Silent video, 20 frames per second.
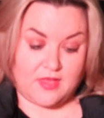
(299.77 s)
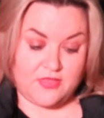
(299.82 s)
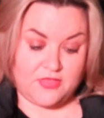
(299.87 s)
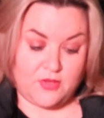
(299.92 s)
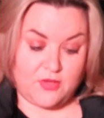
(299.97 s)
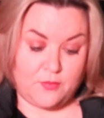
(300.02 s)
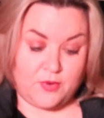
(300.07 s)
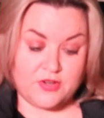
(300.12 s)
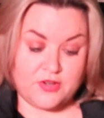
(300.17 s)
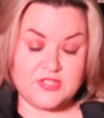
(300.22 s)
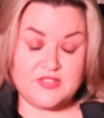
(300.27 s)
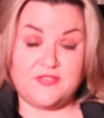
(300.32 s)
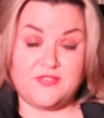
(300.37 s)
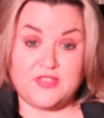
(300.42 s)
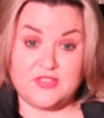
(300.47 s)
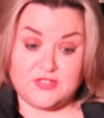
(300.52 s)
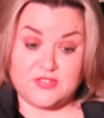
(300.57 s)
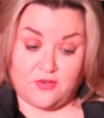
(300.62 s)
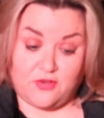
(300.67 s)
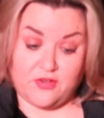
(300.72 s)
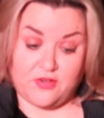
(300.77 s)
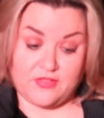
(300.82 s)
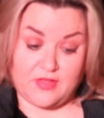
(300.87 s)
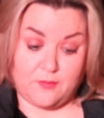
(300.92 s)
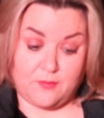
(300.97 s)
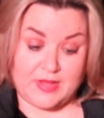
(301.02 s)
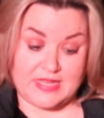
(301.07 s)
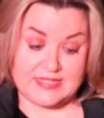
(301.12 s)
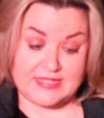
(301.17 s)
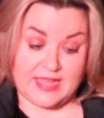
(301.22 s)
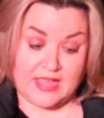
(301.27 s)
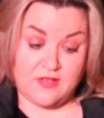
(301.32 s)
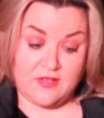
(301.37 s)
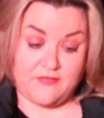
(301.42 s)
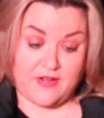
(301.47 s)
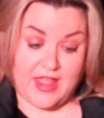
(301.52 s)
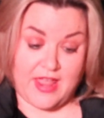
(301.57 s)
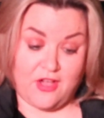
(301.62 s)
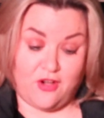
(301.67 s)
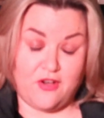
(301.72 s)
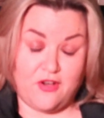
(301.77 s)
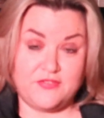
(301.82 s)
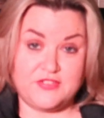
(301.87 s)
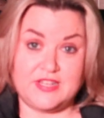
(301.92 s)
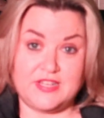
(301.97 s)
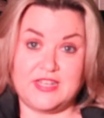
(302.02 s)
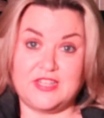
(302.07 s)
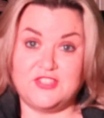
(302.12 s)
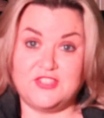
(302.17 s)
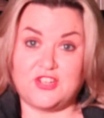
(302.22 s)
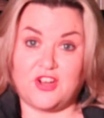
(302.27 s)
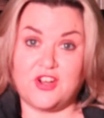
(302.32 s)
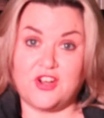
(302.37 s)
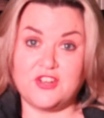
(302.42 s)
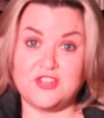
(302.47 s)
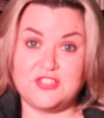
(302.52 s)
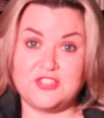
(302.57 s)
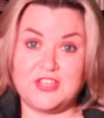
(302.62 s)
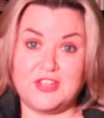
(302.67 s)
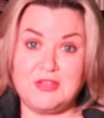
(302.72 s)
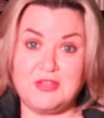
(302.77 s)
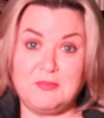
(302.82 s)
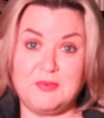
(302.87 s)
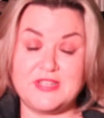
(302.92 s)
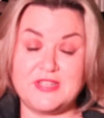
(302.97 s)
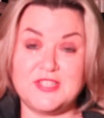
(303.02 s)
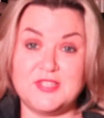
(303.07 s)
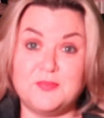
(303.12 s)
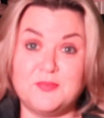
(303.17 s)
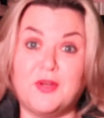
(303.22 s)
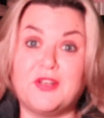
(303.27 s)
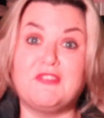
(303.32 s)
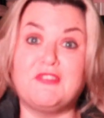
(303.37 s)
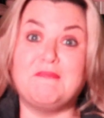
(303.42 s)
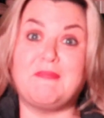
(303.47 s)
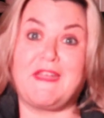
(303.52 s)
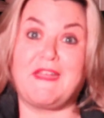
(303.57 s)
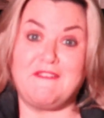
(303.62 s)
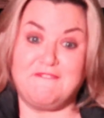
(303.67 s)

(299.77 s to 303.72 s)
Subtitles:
the words of the song that we sing very often in church, which is one of my